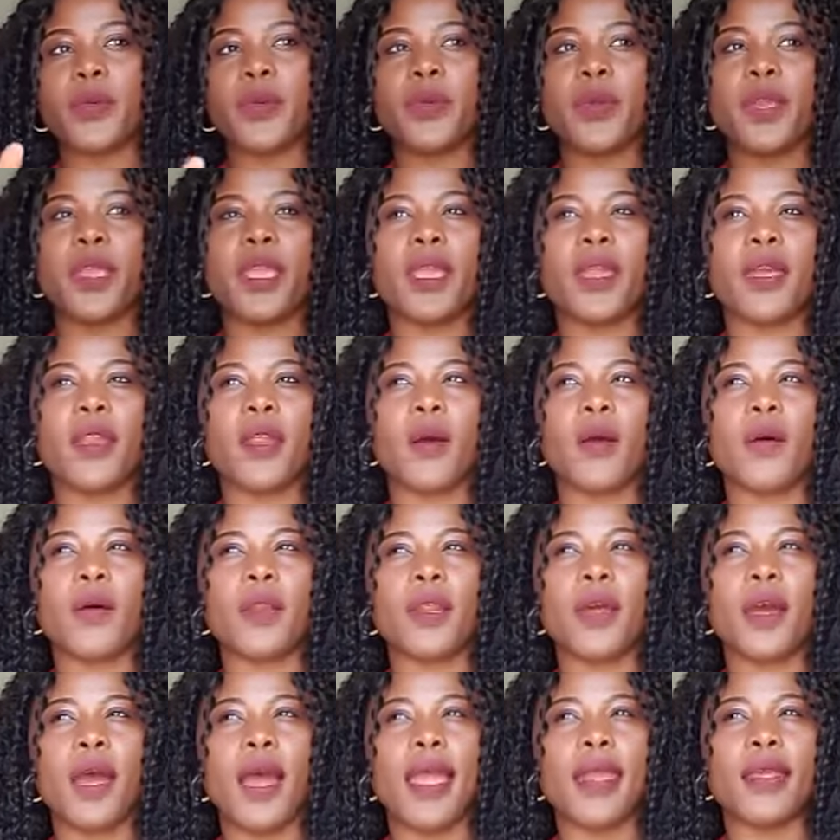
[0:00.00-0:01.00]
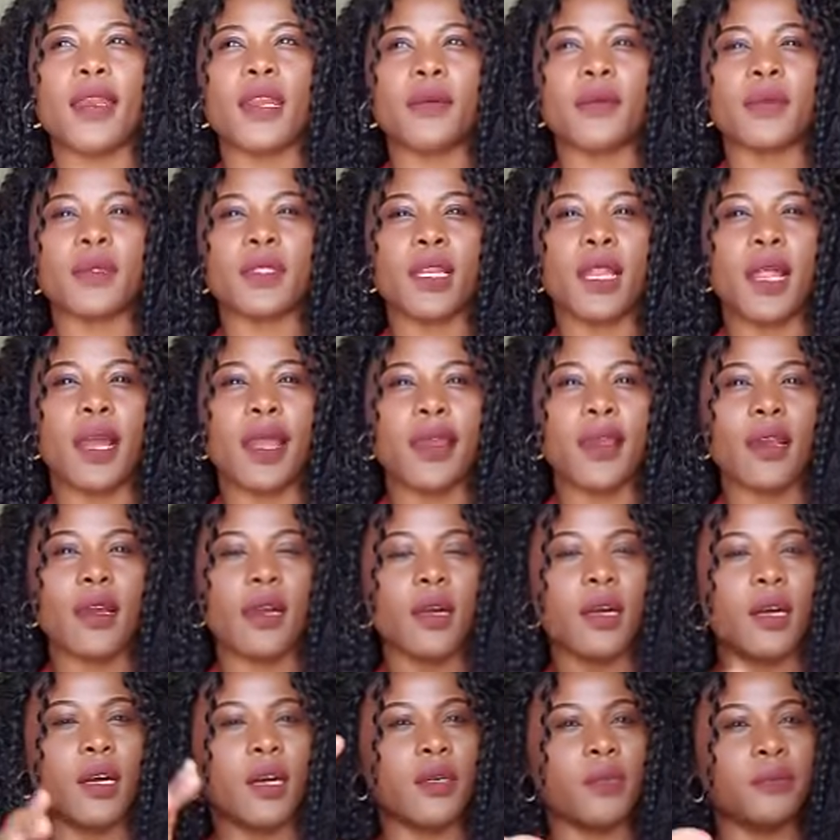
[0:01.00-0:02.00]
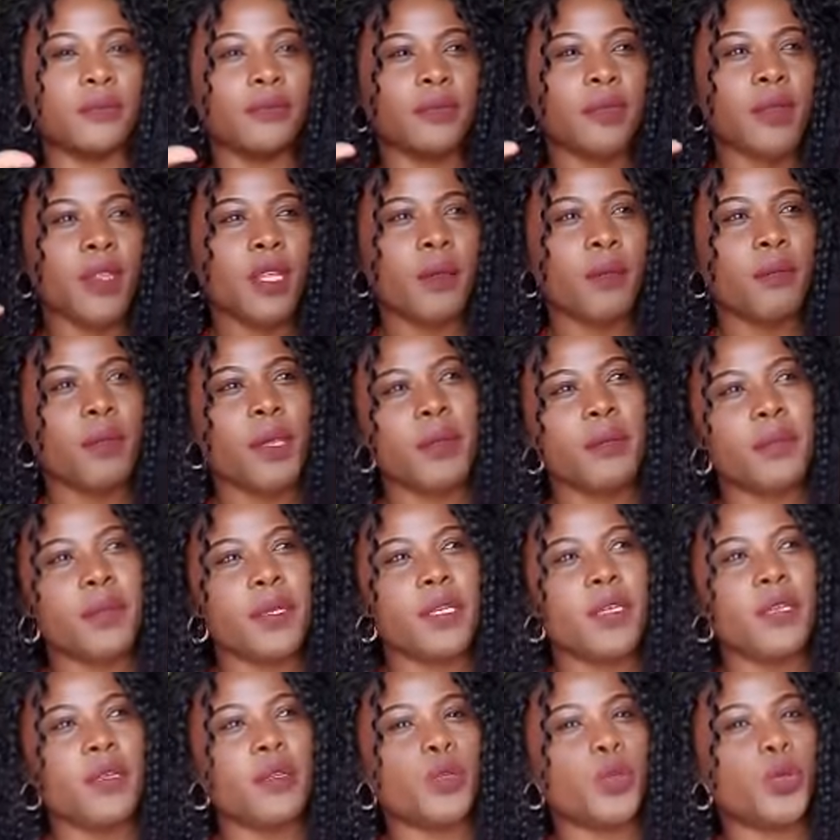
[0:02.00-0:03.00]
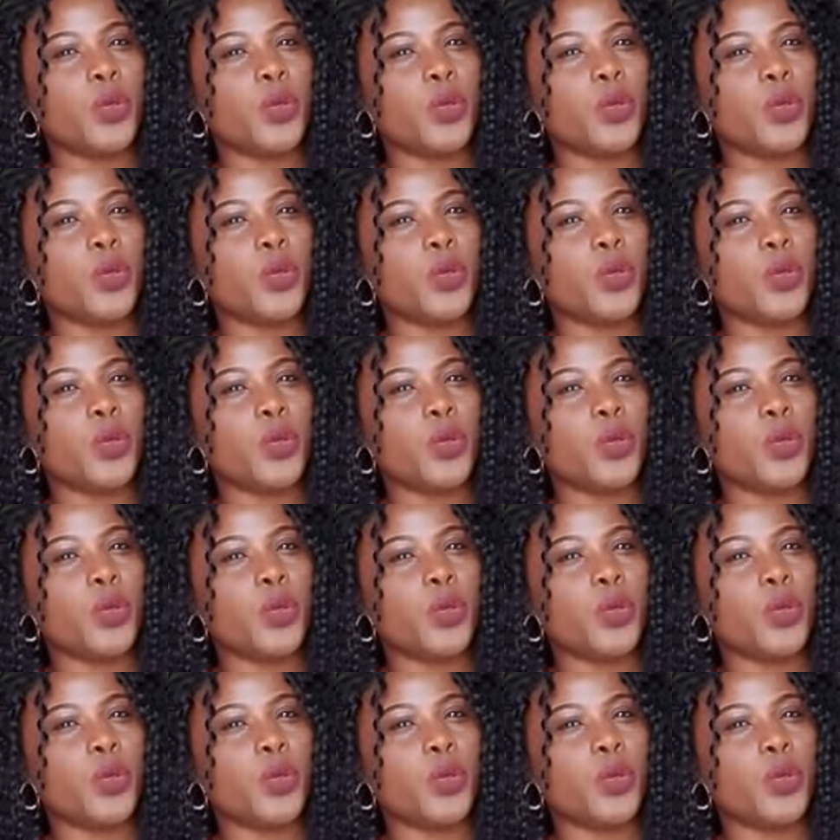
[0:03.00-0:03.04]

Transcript: You get other items like maybe